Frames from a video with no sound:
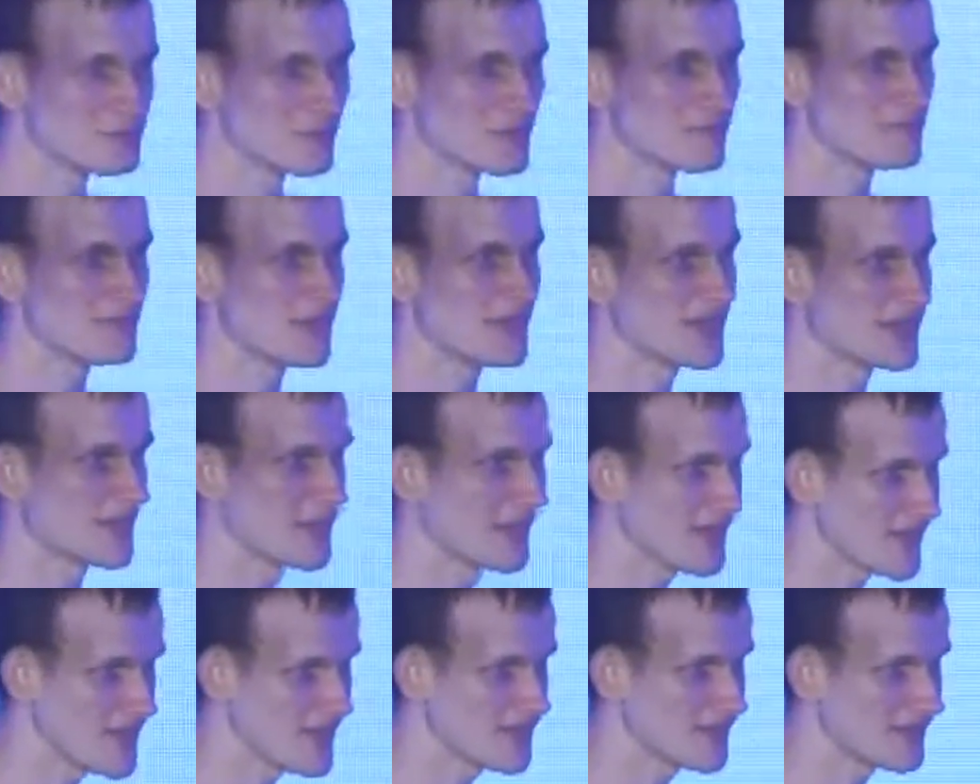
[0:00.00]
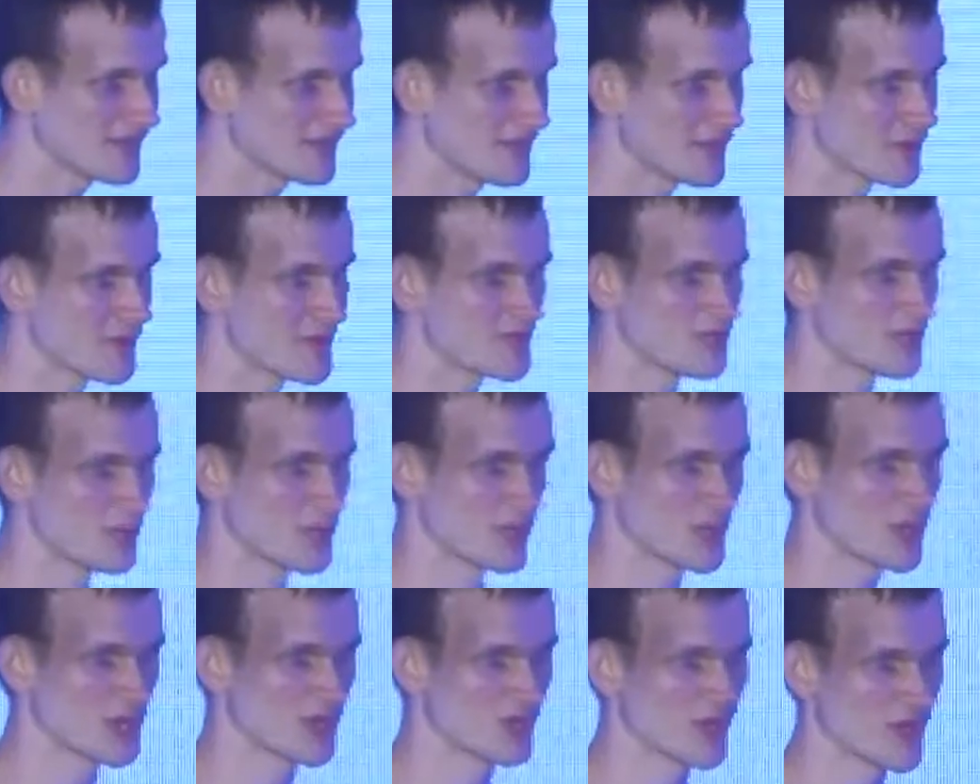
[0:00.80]
Because the Ethereum
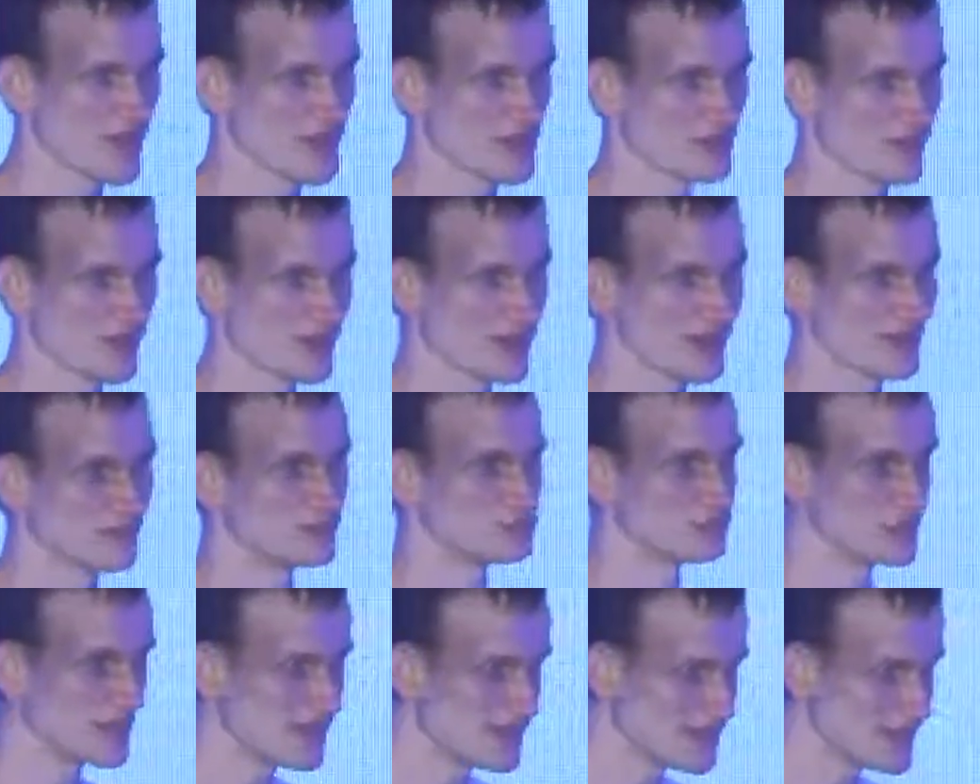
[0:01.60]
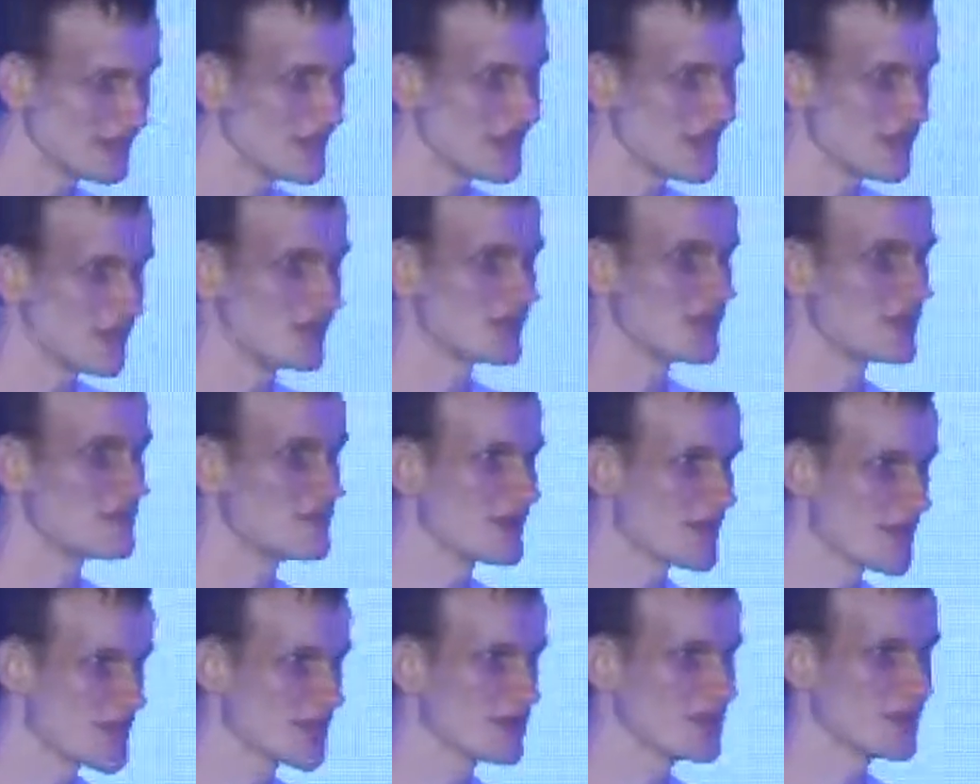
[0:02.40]
protocol is Turing complete, you can
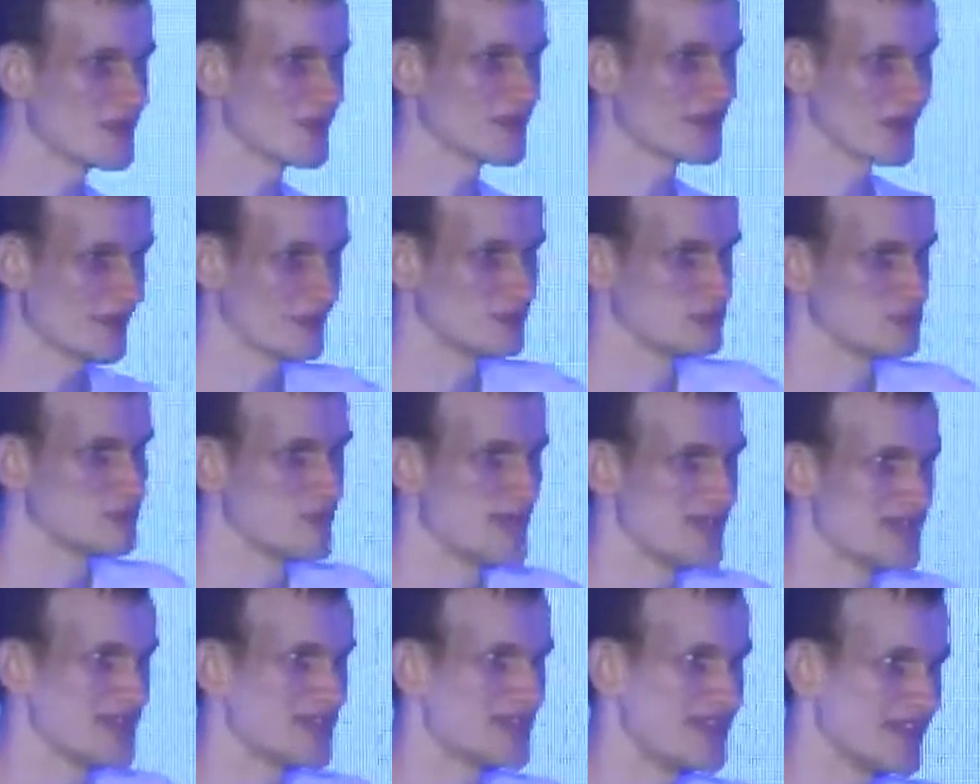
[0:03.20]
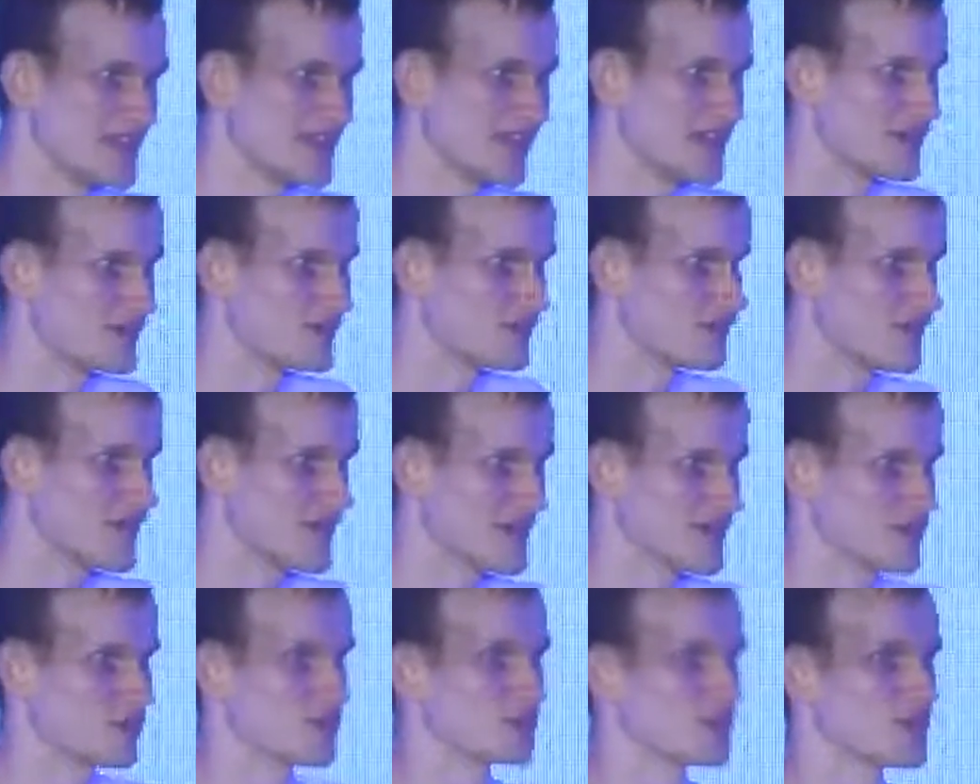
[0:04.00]
basically like implement any kind of
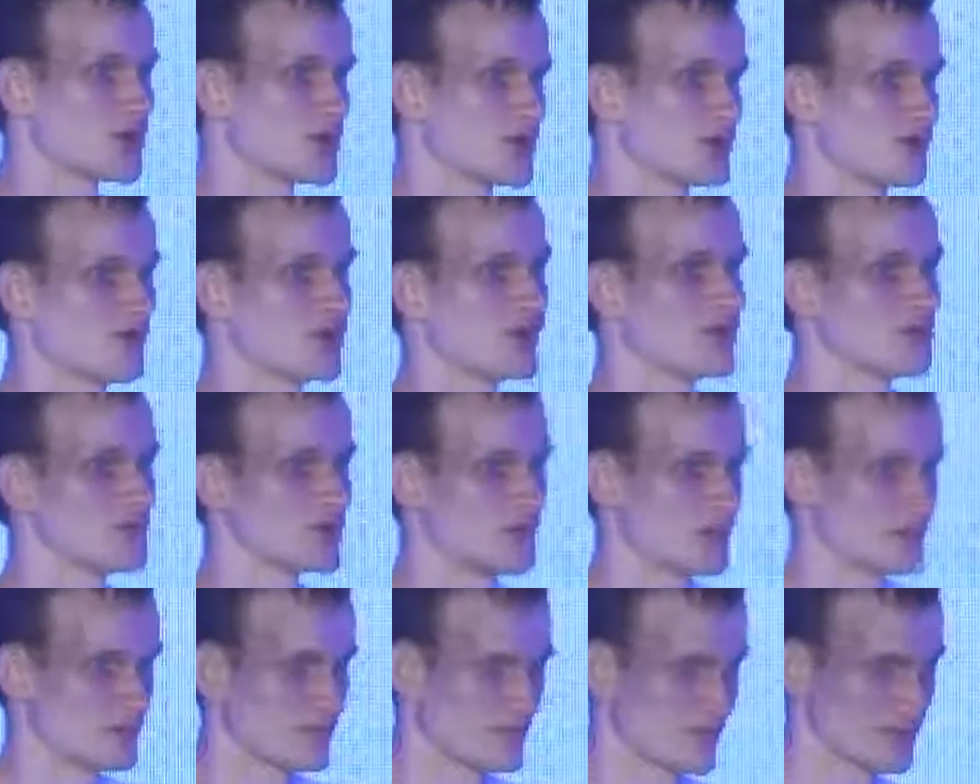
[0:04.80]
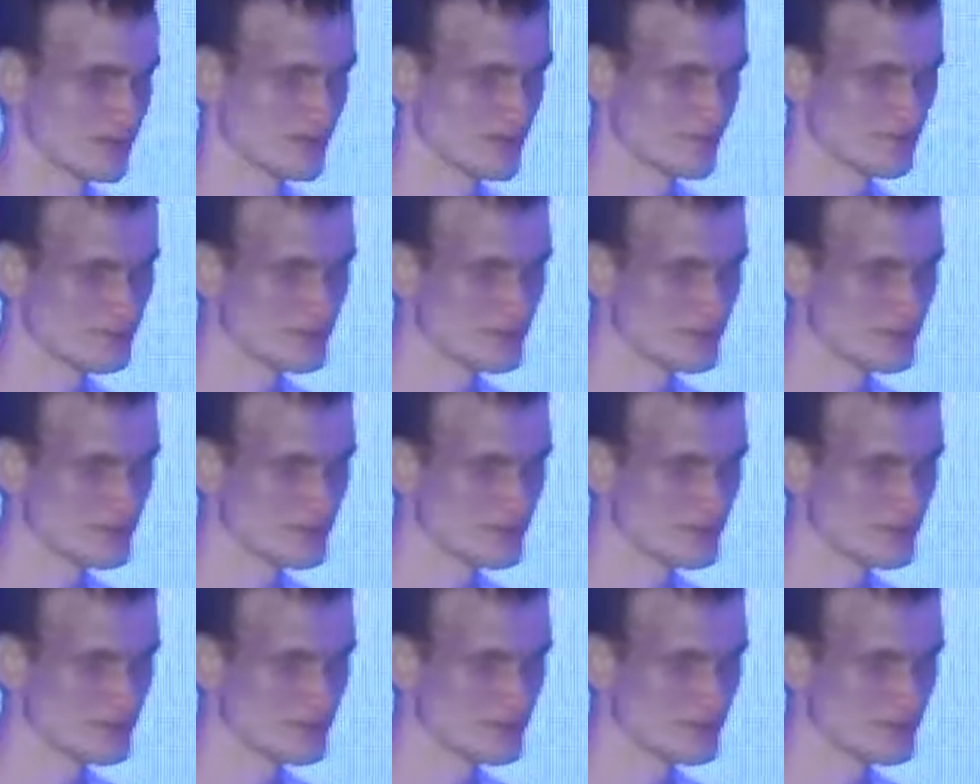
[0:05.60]
advanced cryptography on top of it.